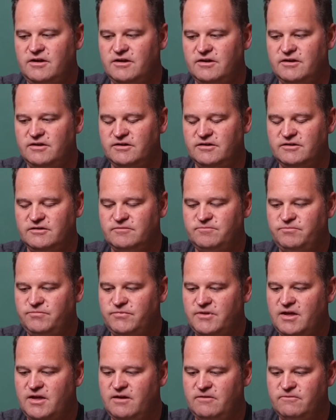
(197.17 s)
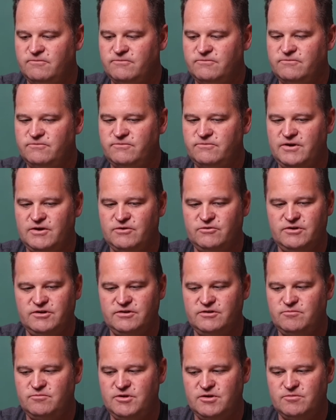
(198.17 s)
I've found
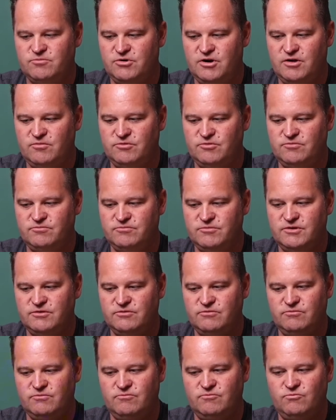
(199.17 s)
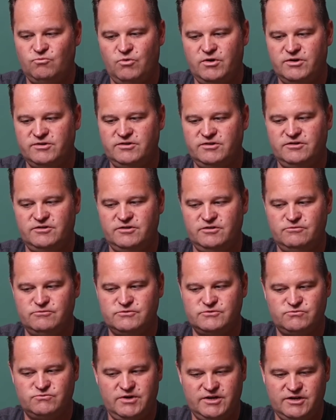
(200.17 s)
it to be a problem in wanting to
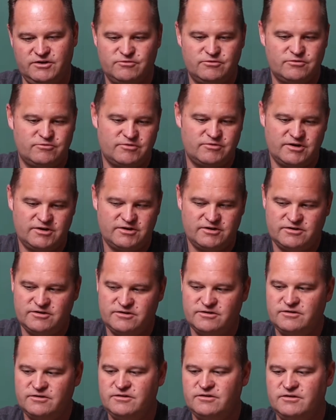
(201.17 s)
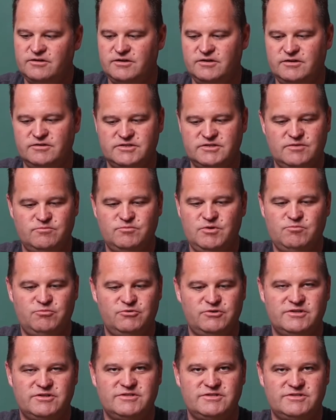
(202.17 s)
use regular RAW. Some
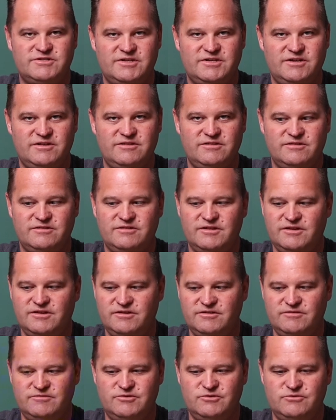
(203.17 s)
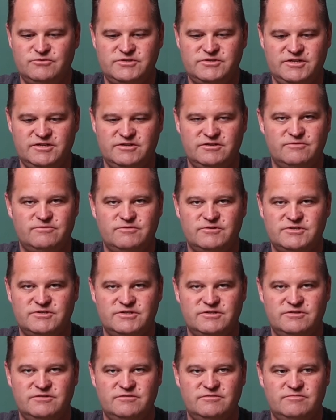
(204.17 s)
people can say that they do see a
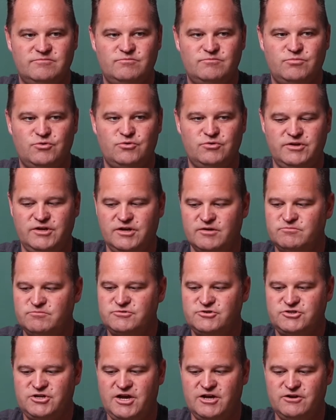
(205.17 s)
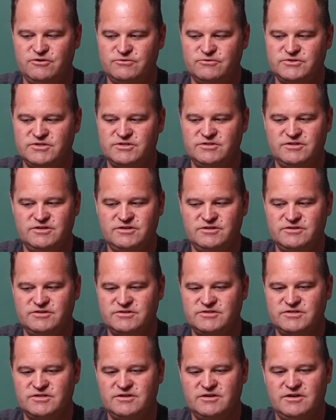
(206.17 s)
difference in pulling up shadows and
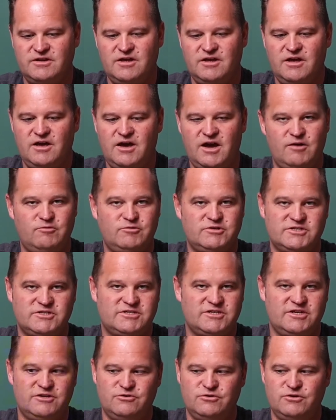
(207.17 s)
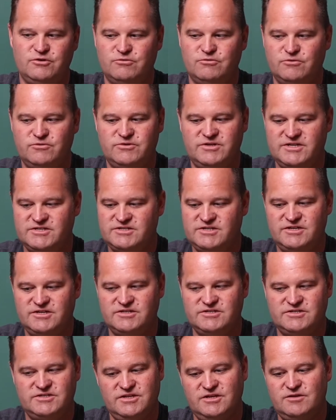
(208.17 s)
things. I would just say do your own testing
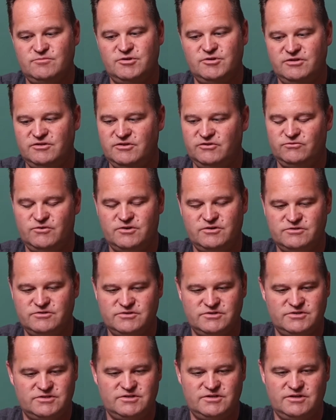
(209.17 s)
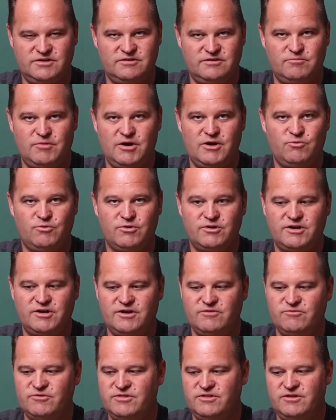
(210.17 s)
and see, but as far as my work
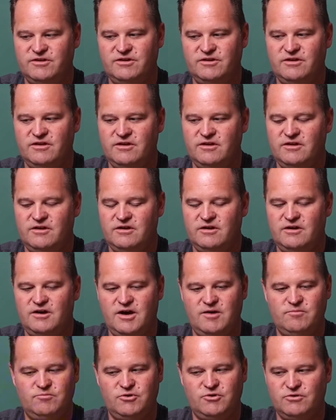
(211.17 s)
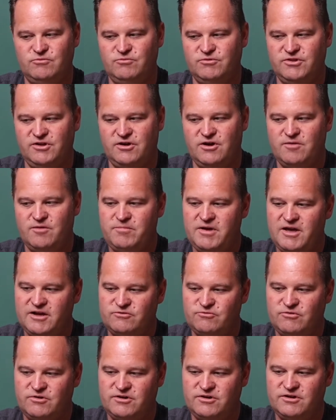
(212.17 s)
and everything, I'm good with the
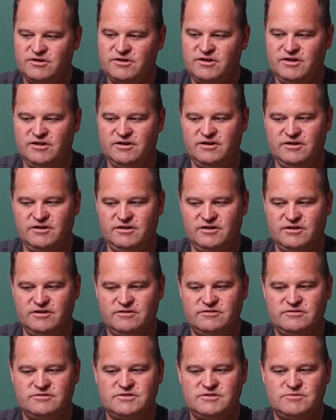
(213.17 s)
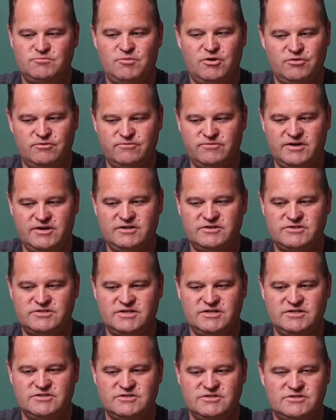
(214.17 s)
compact RAW, and I get smaller file
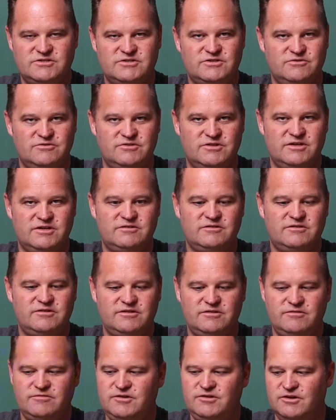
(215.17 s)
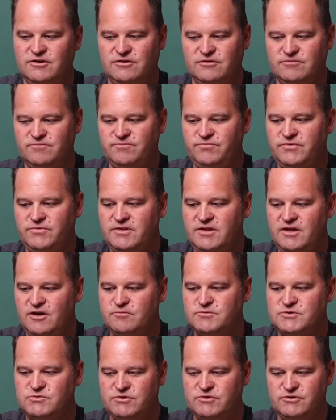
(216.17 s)
sizes, so that, you know,
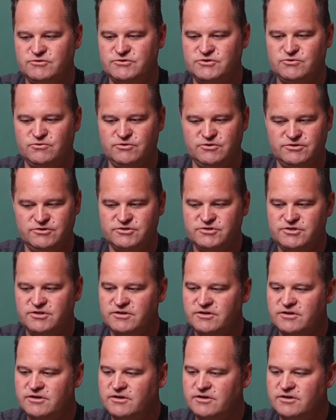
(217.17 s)
helps with your storage.